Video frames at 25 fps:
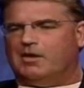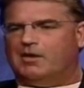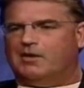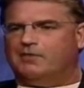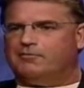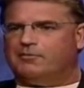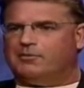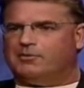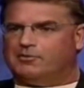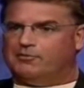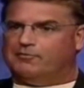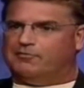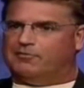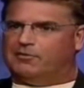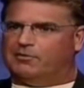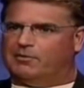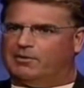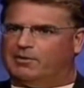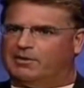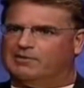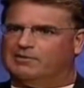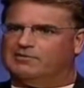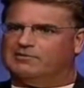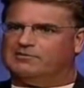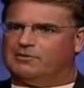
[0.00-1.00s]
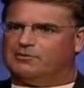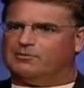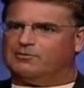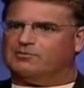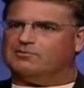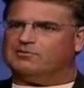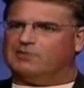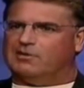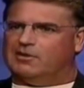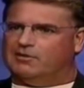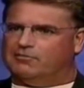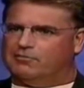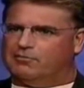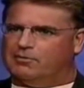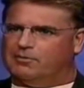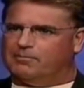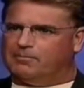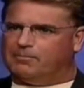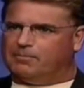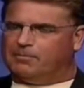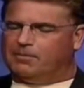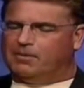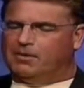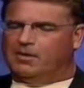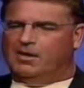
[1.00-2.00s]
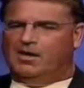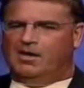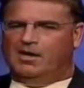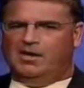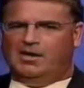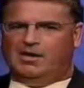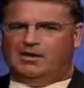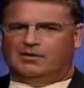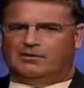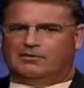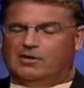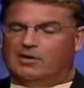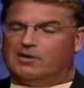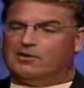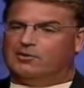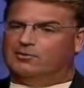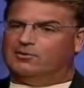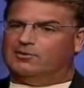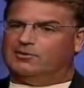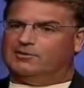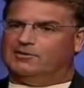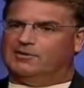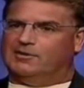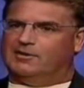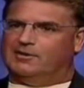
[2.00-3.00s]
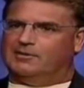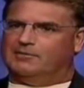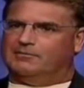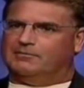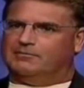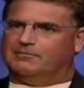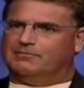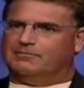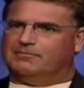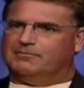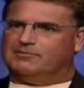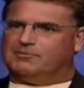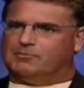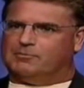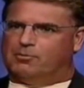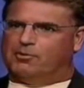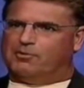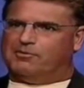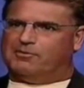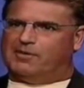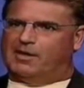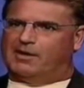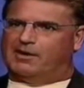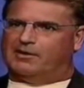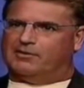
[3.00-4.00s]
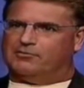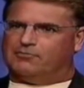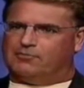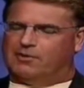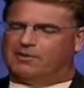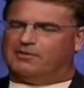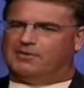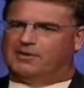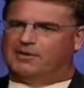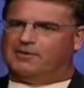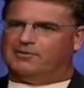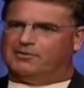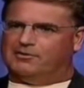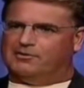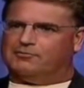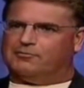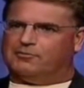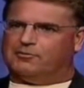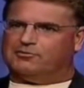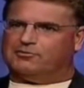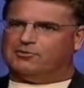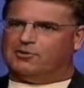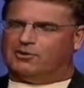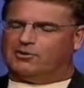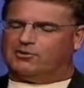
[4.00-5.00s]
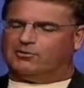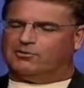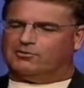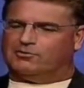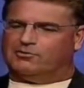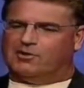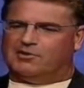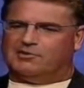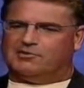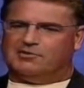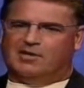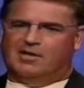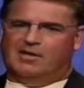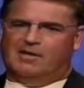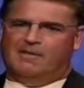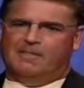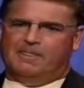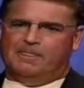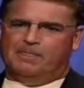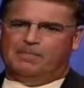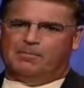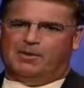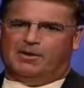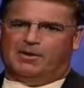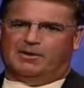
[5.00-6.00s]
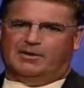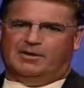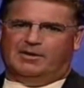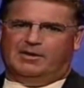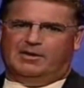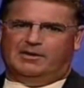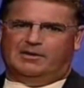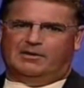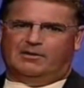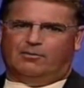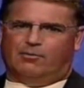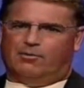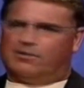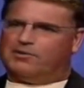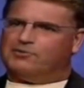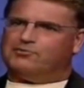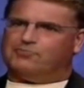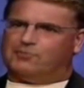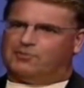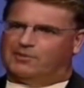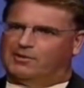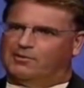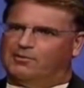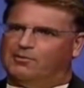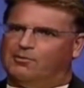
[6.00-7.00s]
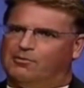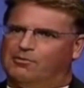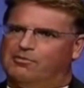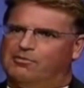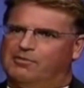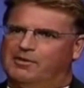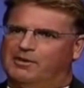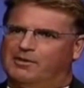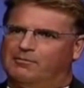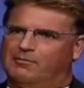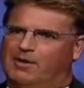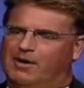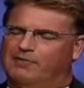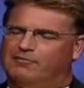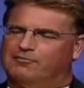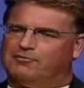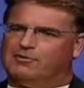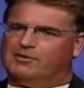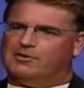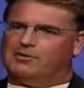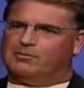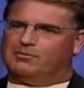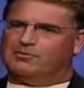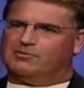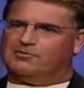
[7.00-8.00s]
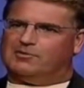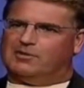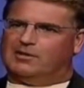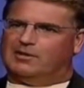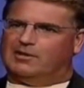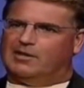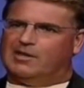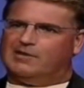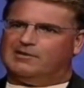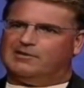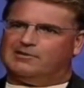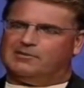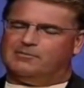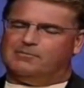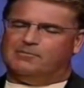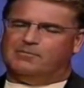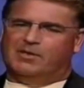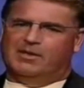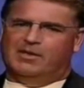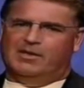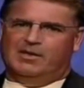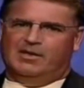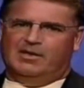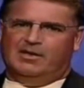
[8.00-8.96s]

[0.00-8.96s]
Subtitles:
from ever interfering in Southern slavery. And not only did he support that, it's right there in his first inaugural address, but he orchestrated the whole thing. After he was elected,